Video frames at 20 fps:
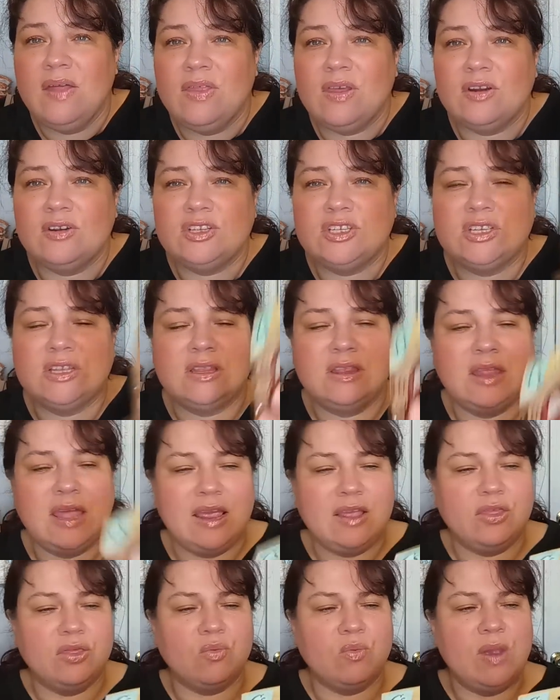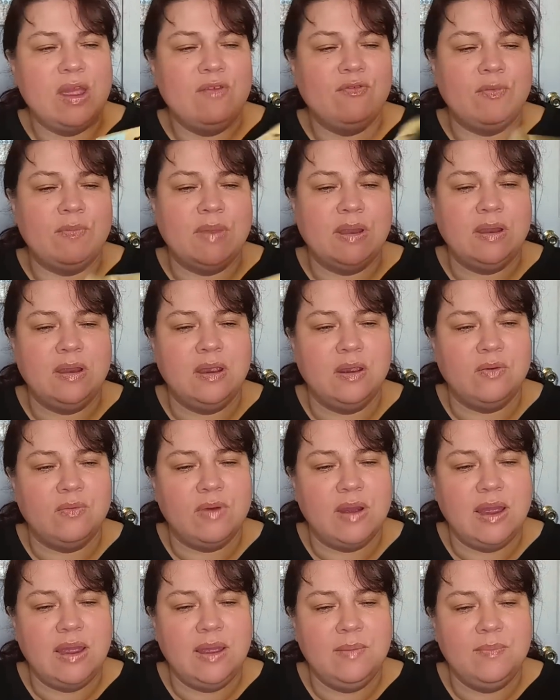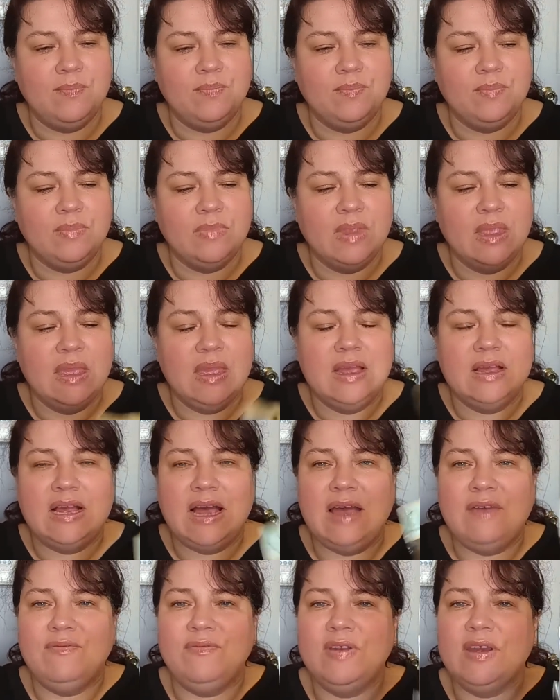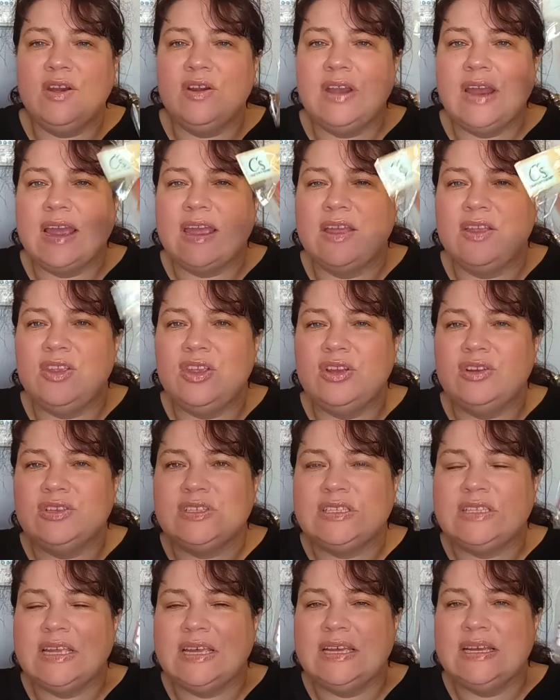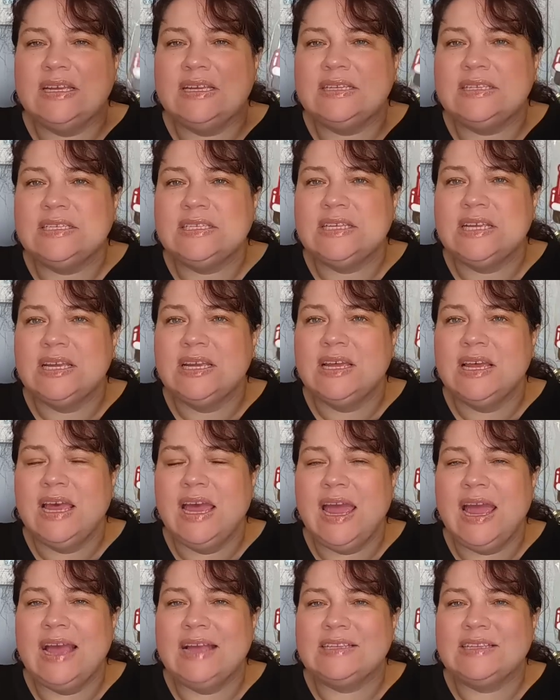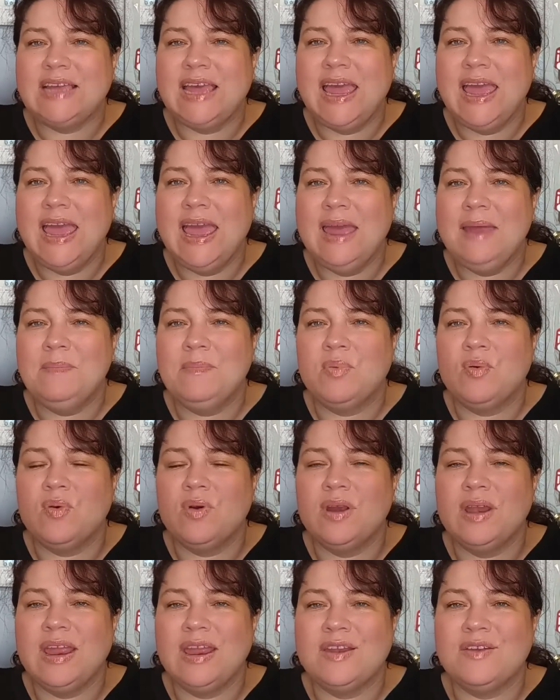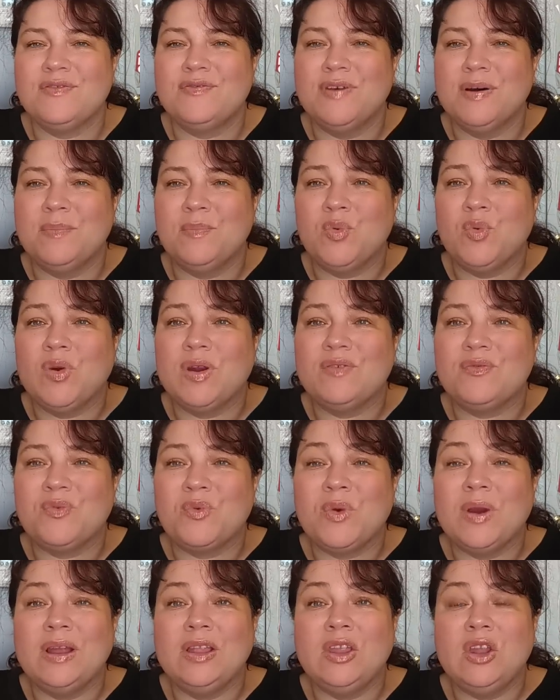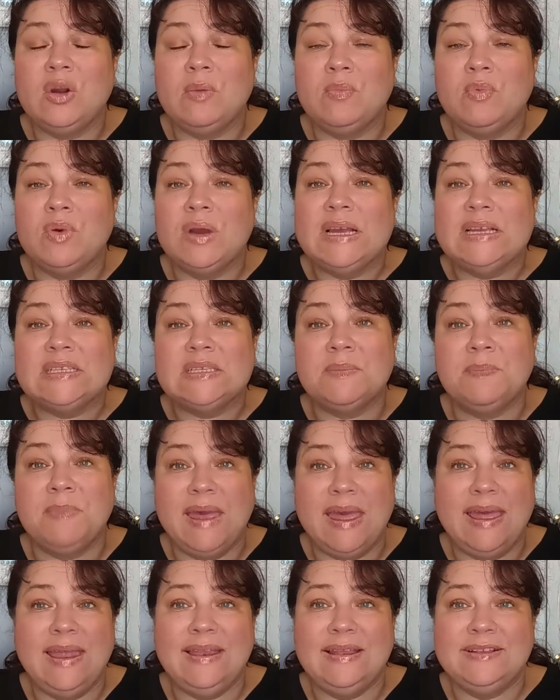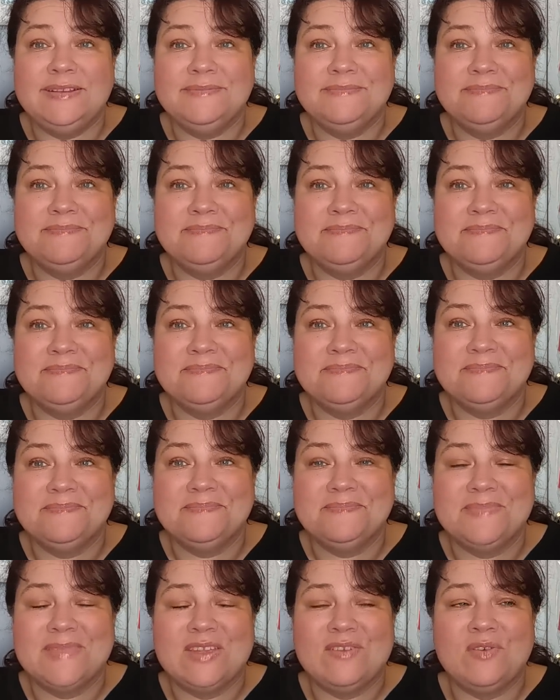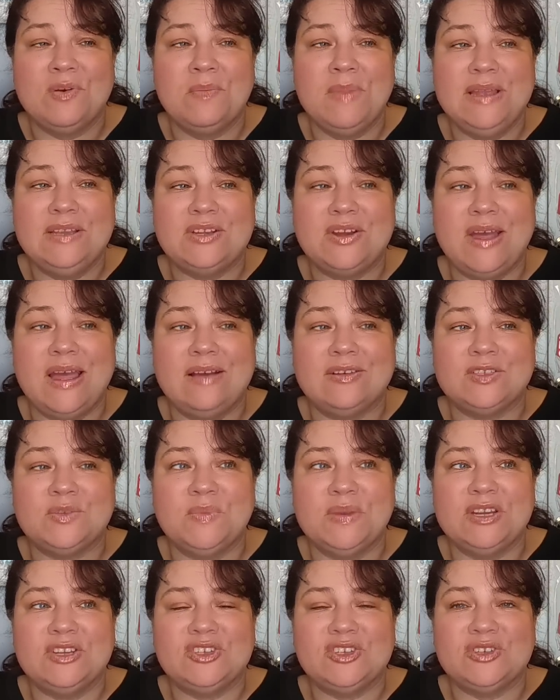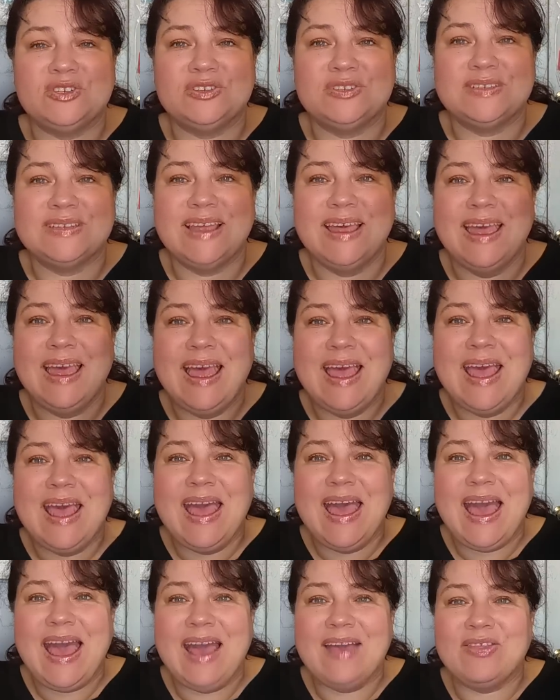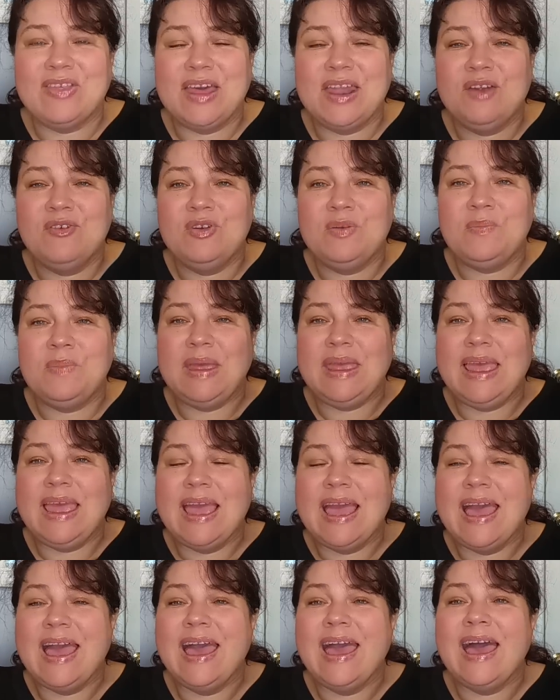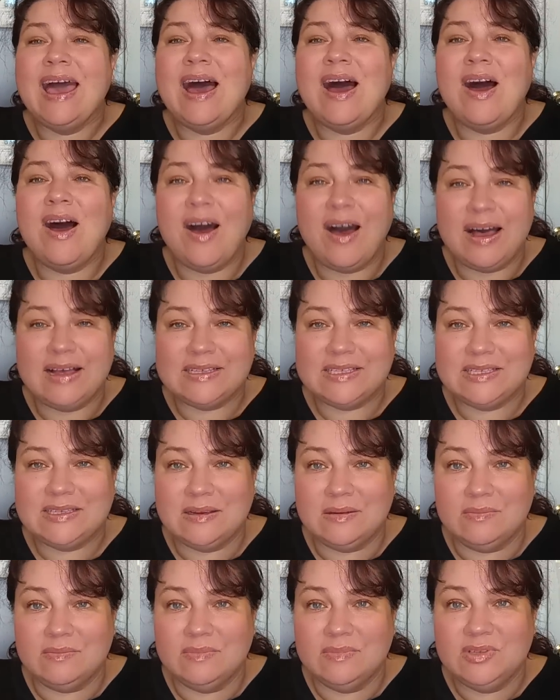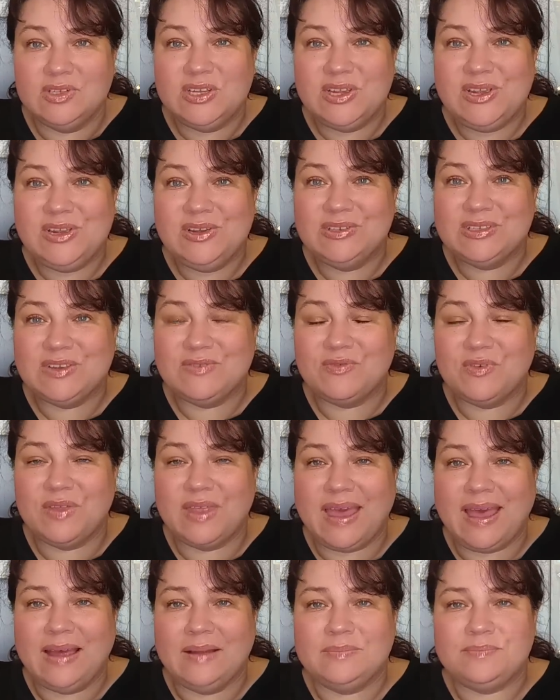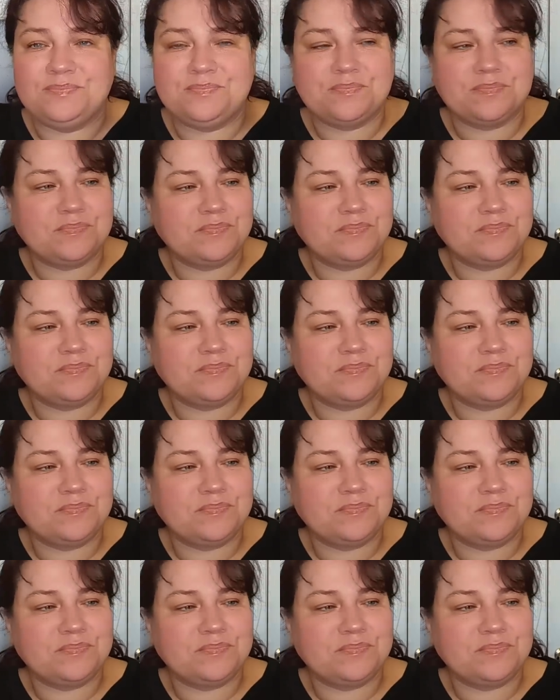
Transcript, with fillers: There's like 3 of them in here, right? I figured I can use this as a headboard and a footboard for a little boy's bed for my dollhouse miniatures. I thought it would be awesome to use it for that.